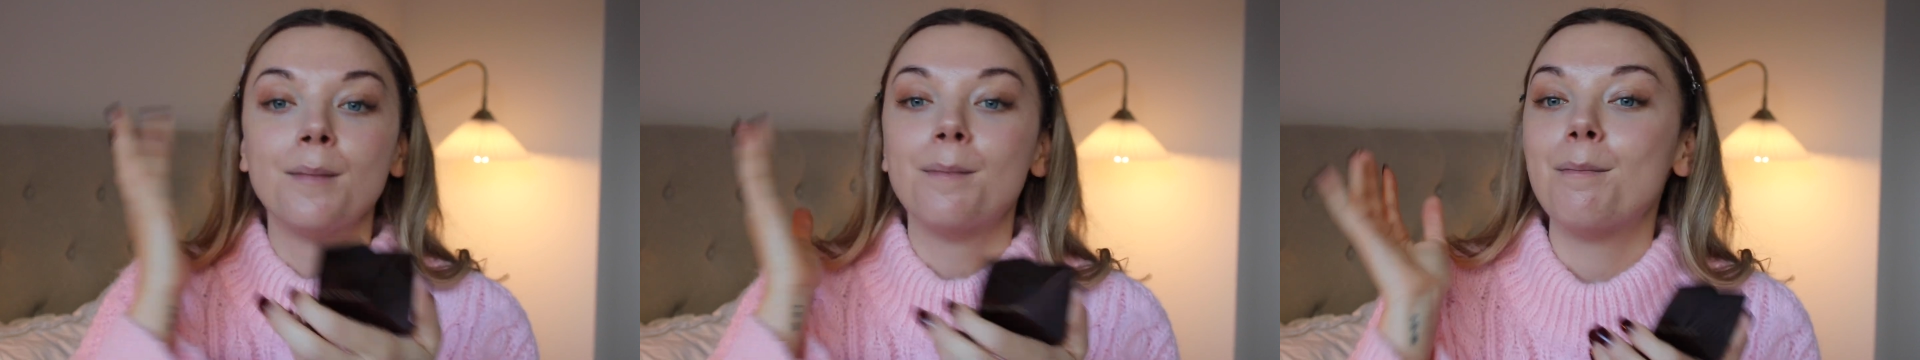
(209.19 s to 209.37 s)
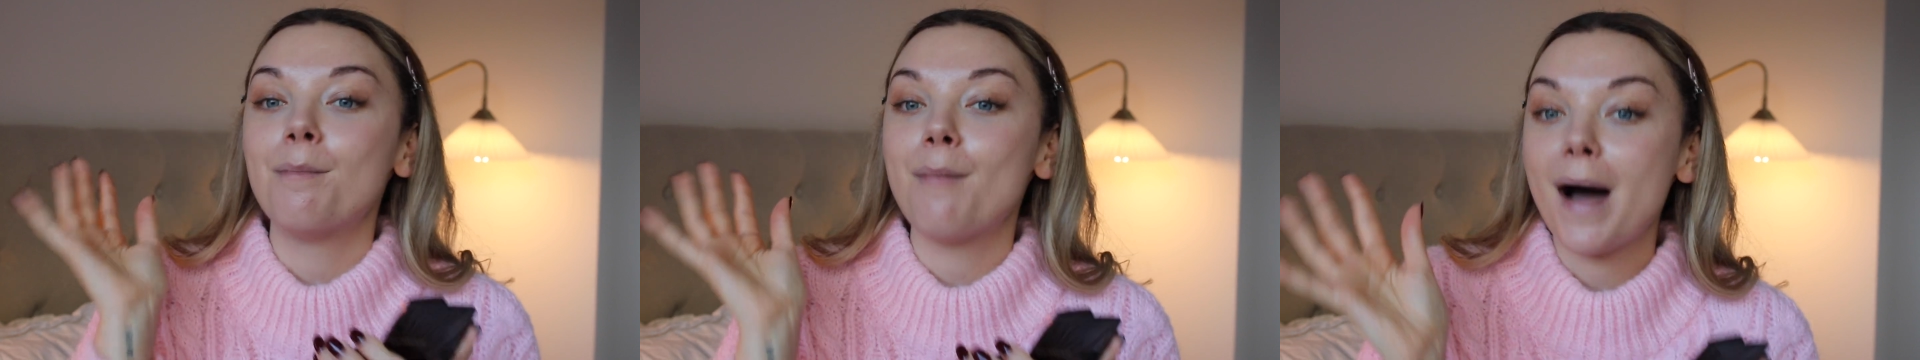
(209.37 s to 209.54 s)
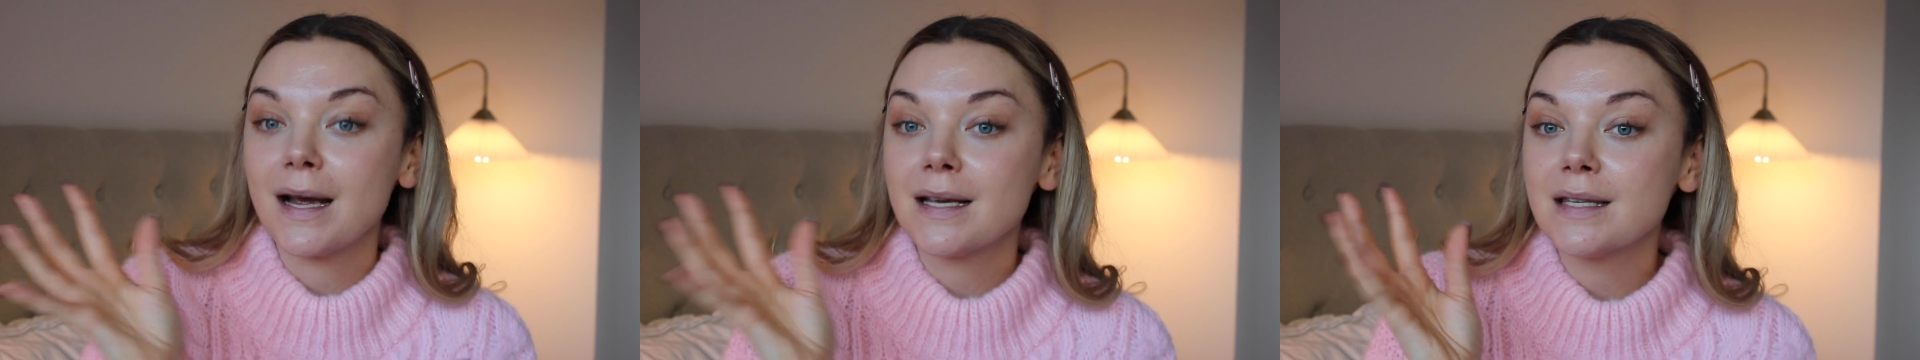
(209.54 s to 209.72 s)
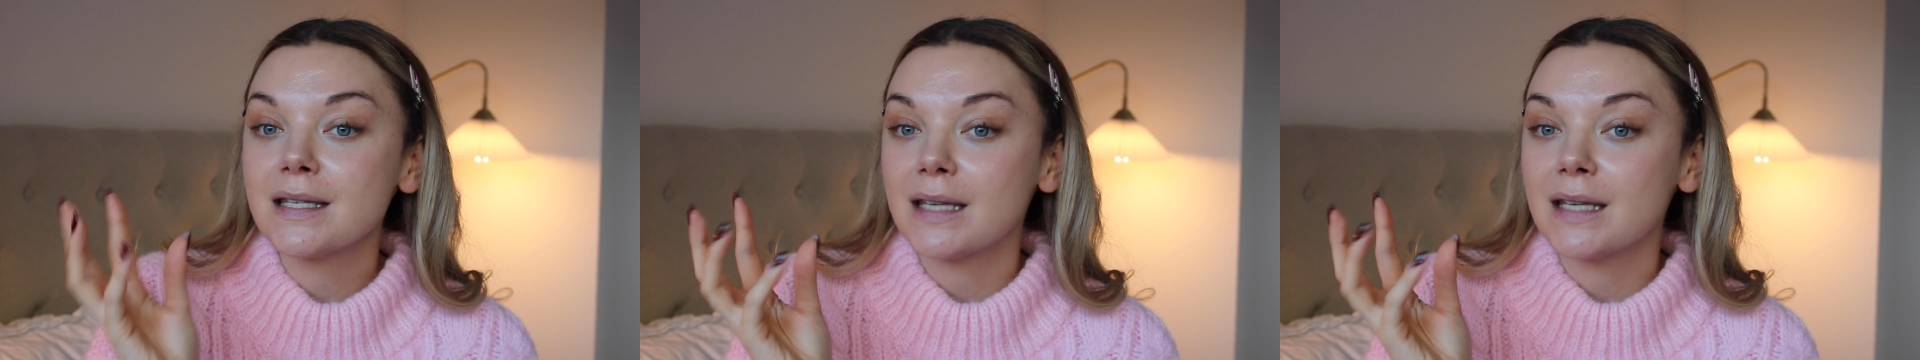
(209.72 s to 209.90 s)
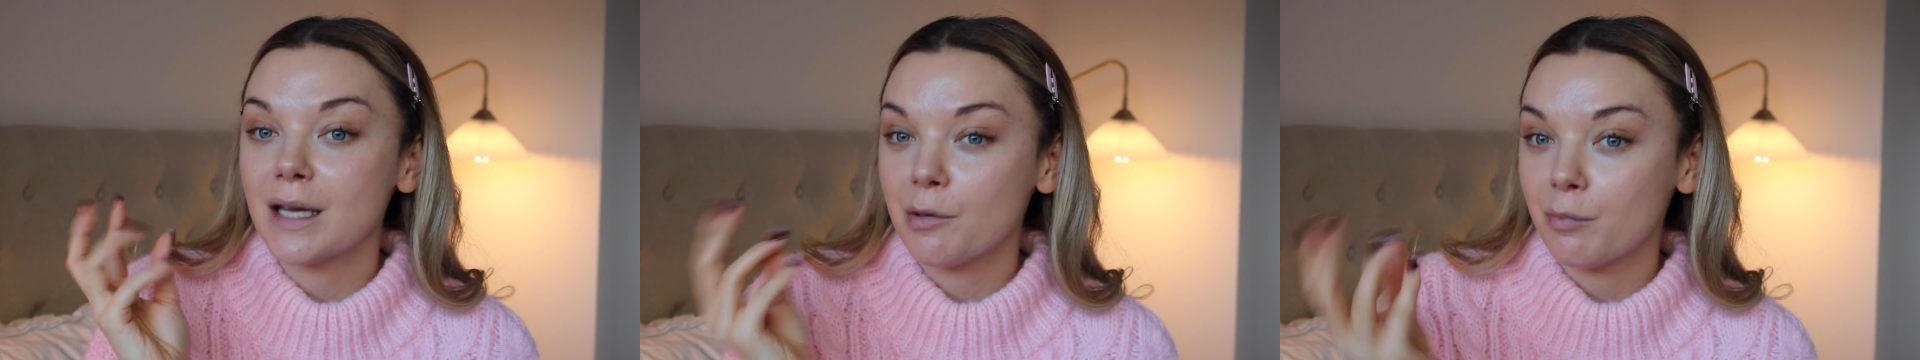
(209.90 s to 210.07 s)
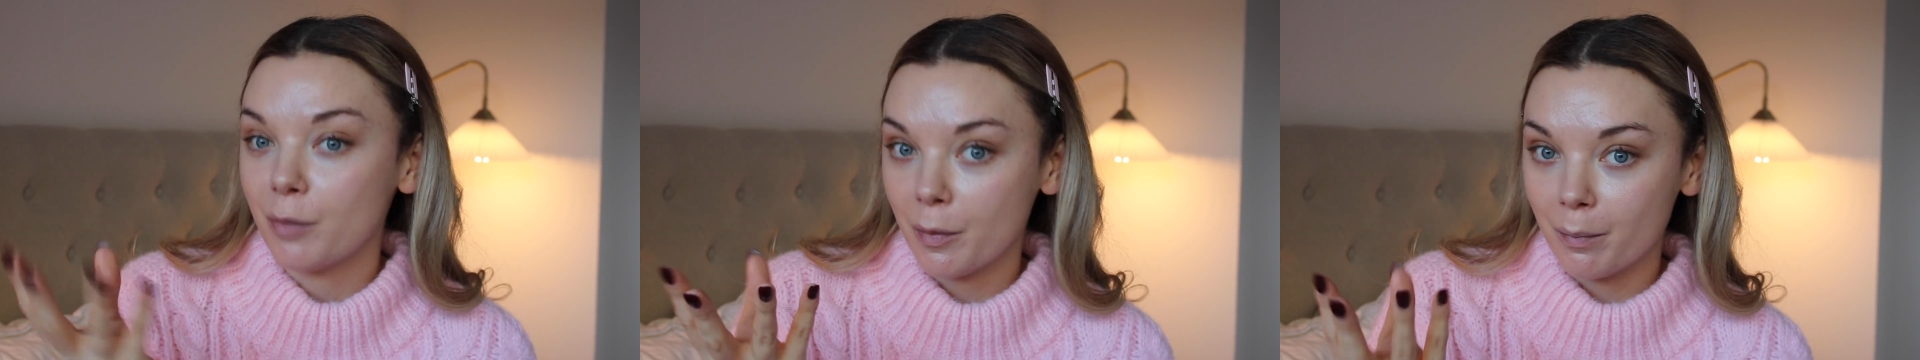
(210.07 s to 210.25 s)
my
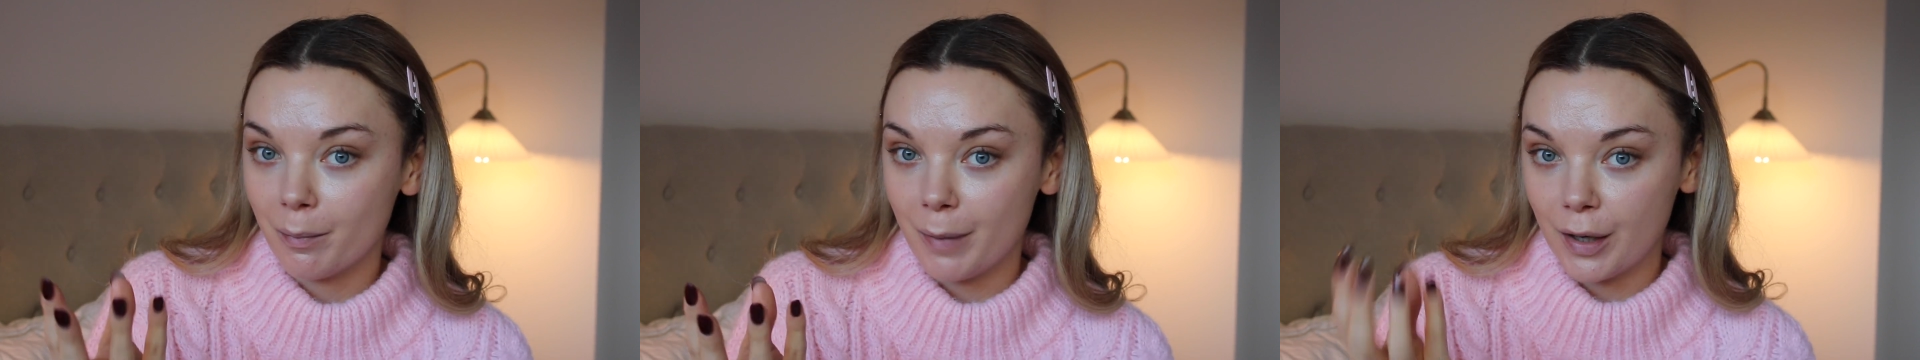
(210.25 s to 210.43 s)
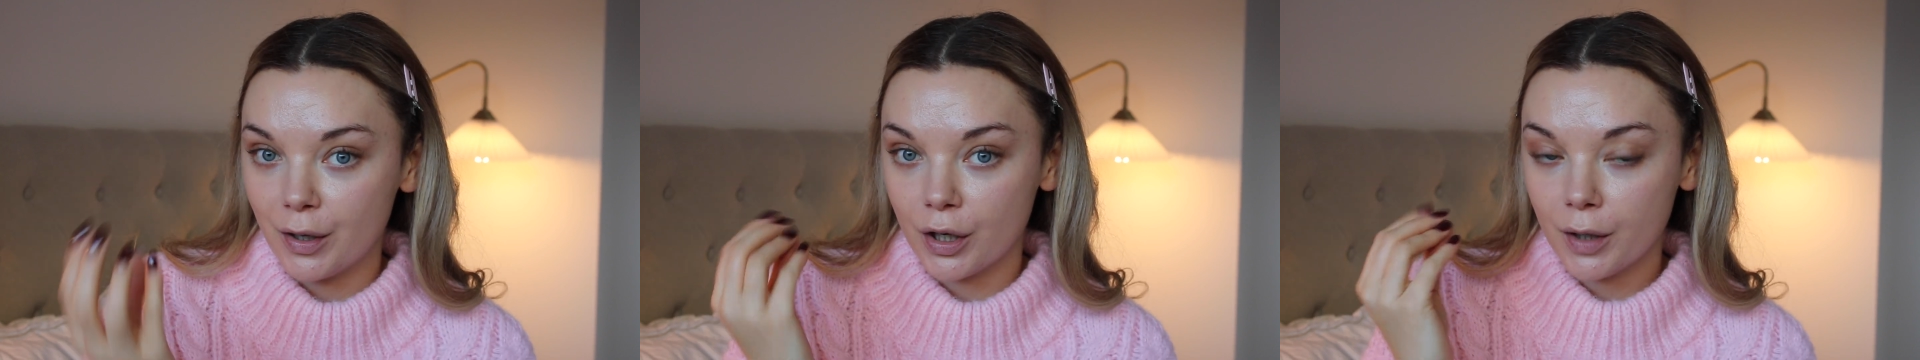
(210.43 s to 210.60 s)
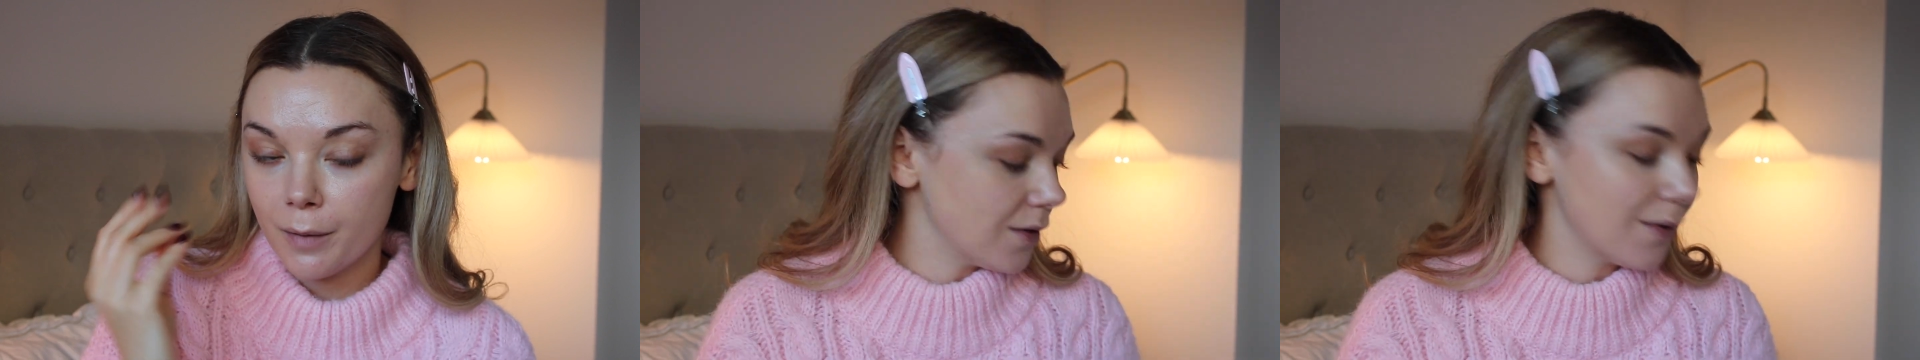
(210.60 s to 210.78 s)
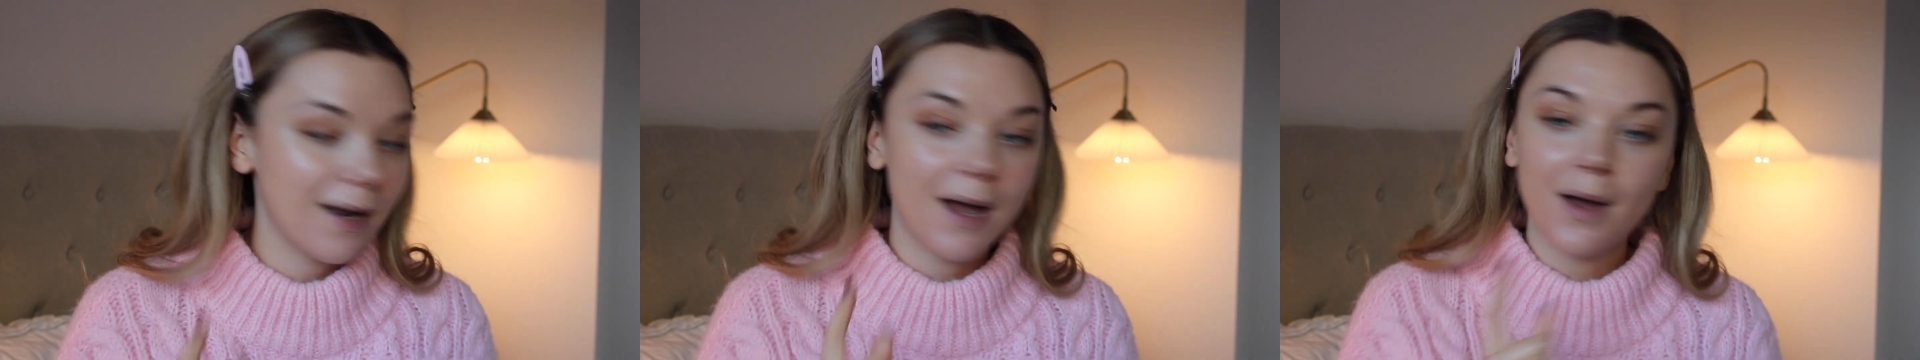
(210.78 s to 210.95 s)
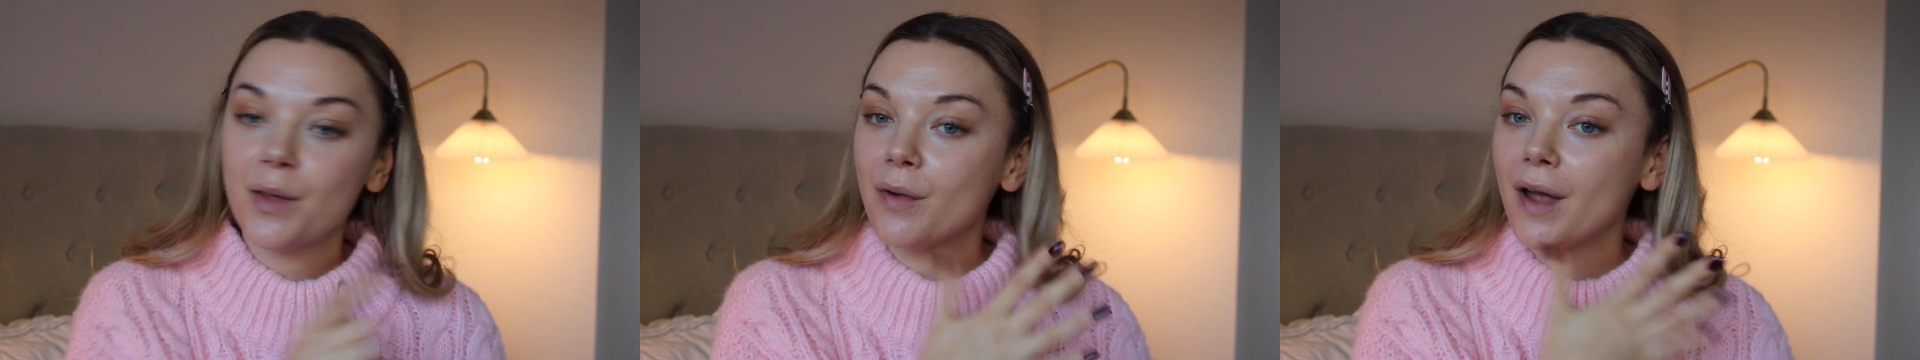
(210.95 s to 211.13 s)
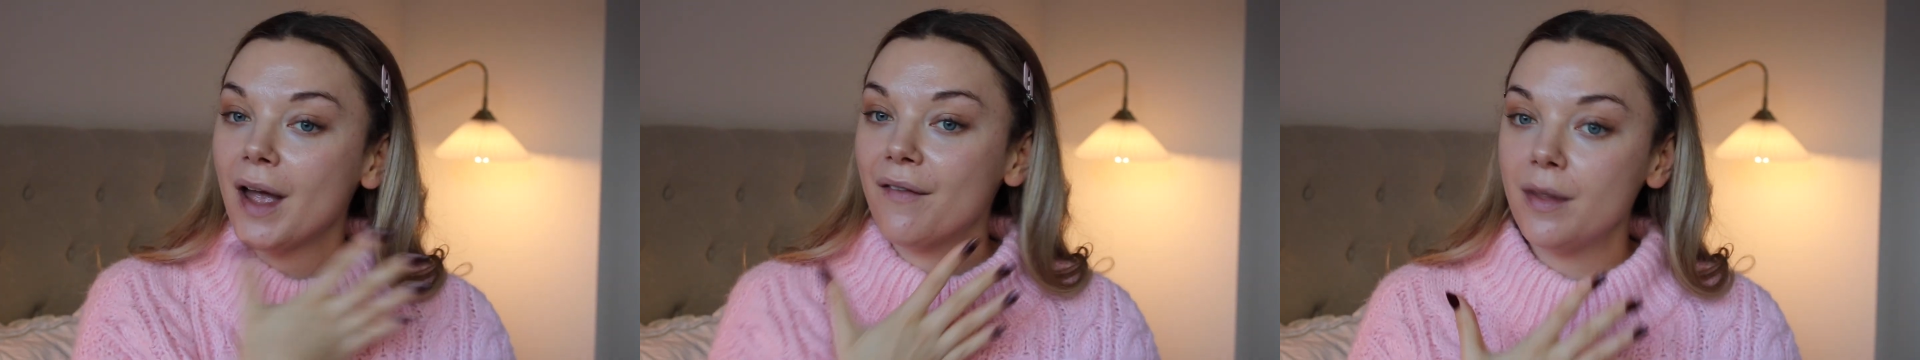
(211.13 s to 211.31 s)
skin but better. So now
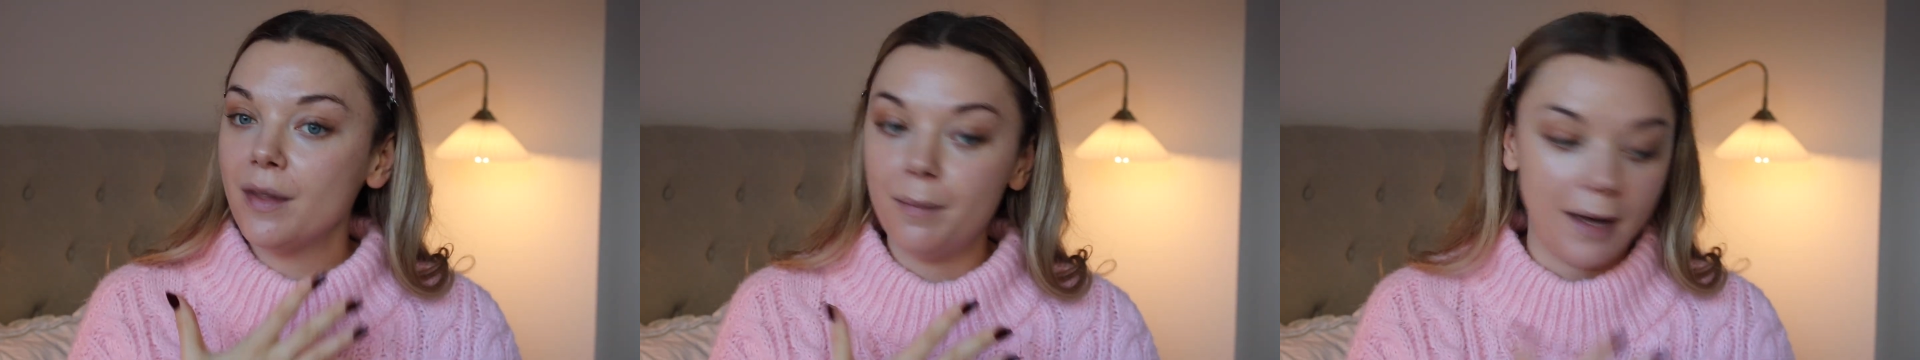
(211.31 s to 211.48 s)
that we have the